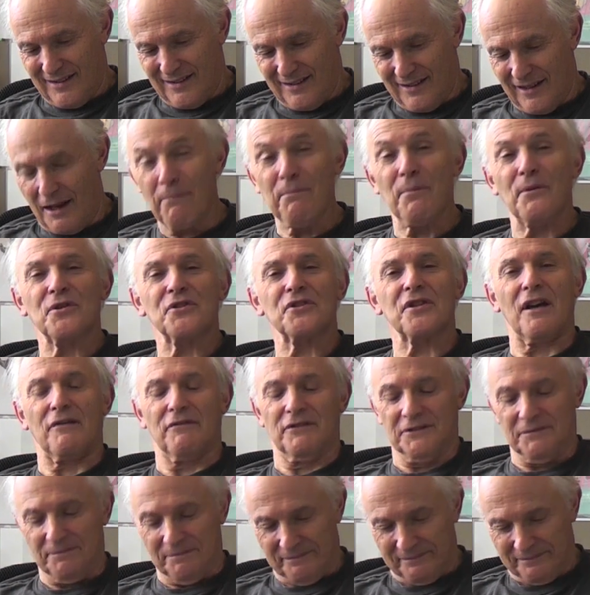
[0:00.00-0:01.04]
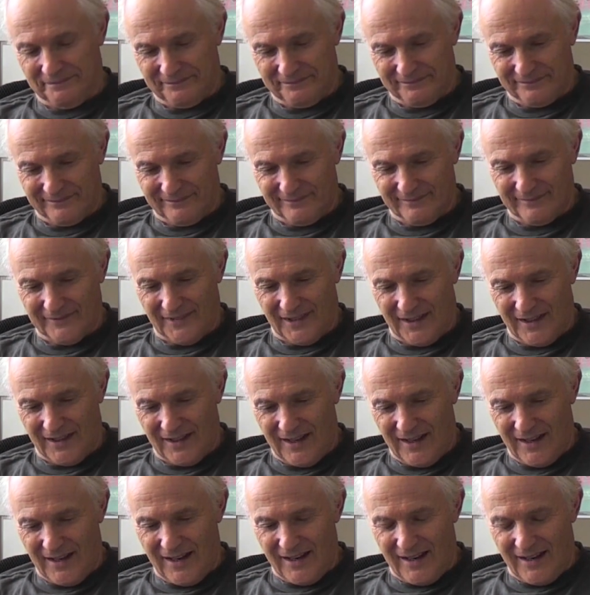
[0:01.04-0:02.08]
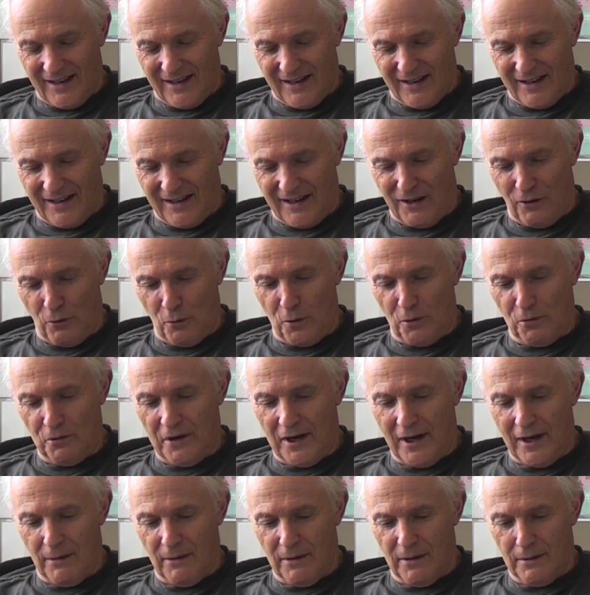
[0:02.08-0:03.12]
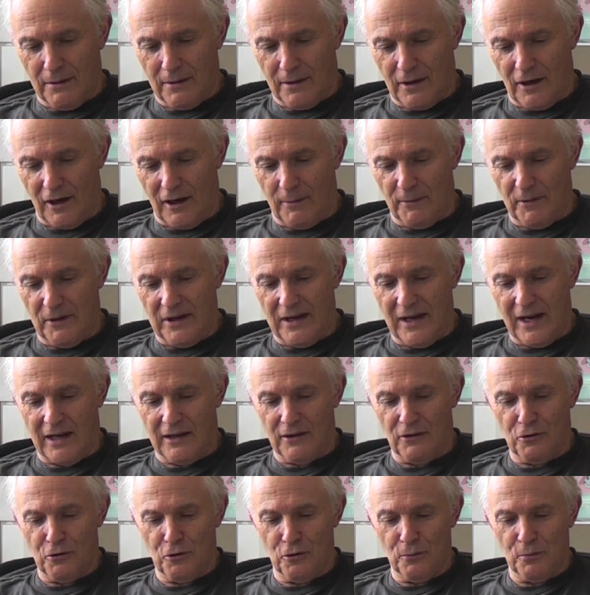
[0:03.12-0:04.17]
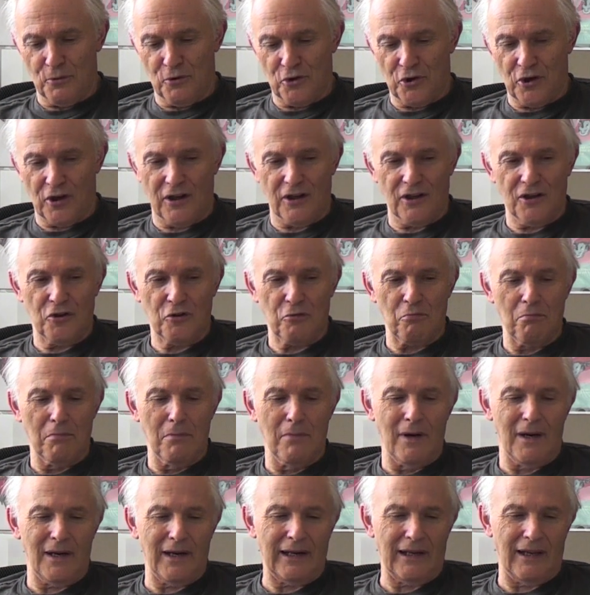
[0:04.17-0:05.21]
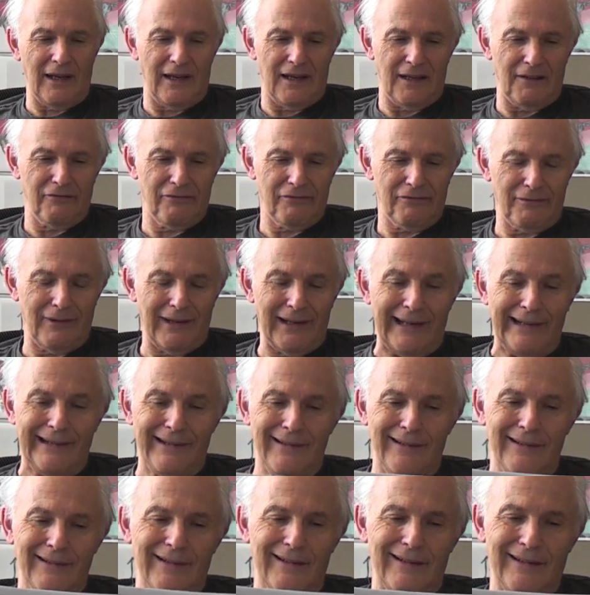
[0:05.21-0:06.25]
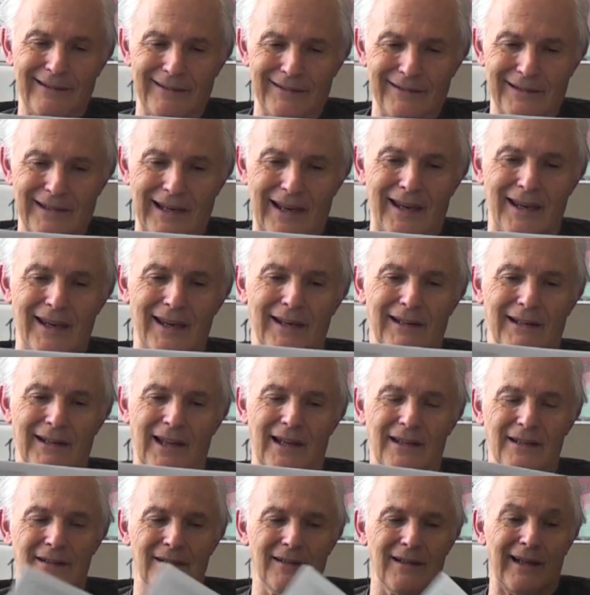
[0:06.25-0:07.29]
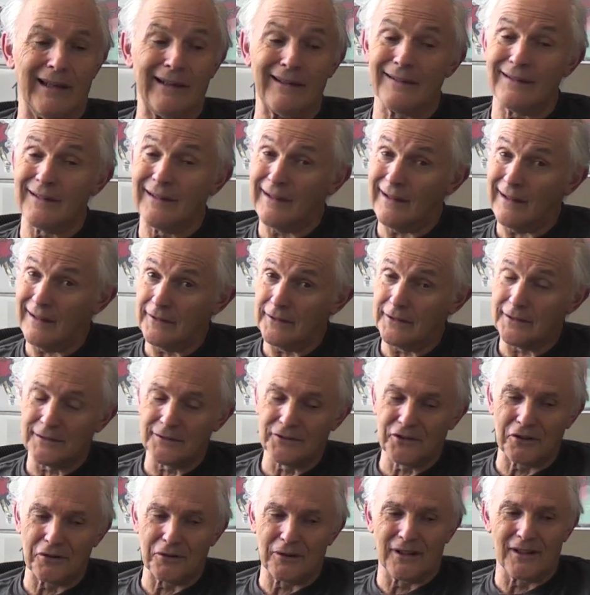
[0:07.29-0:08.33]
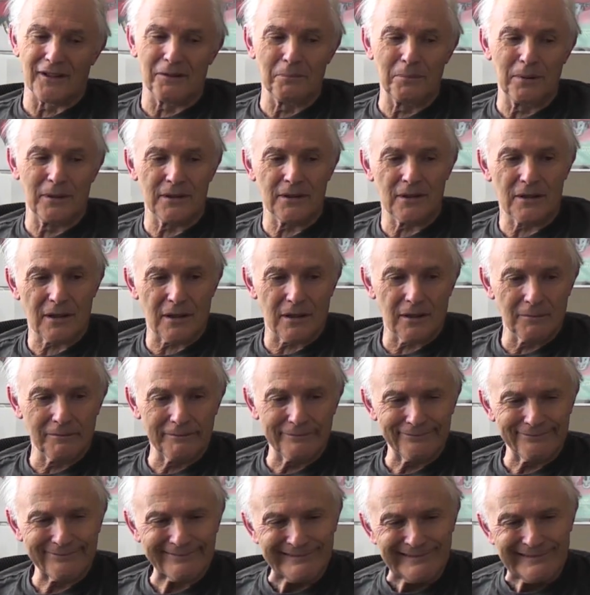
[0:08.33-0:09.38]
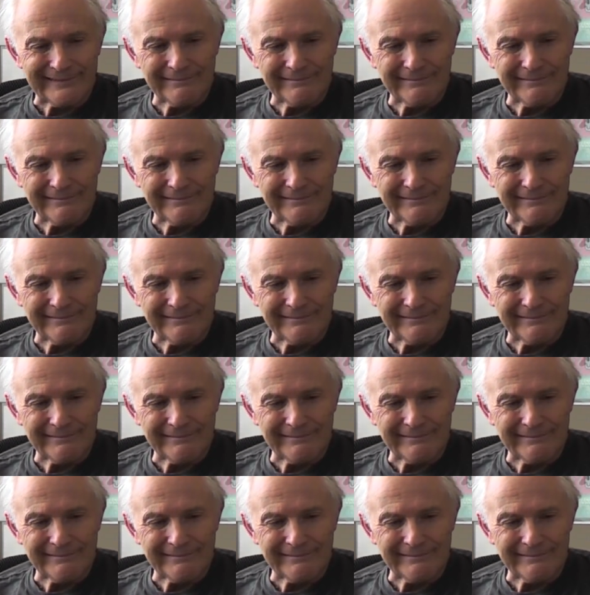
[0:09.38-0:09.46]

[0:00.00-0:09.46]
Number seven, how will carbon nanotubes change my life? Well, I don't, Jose London, I don't know how old you are, but um,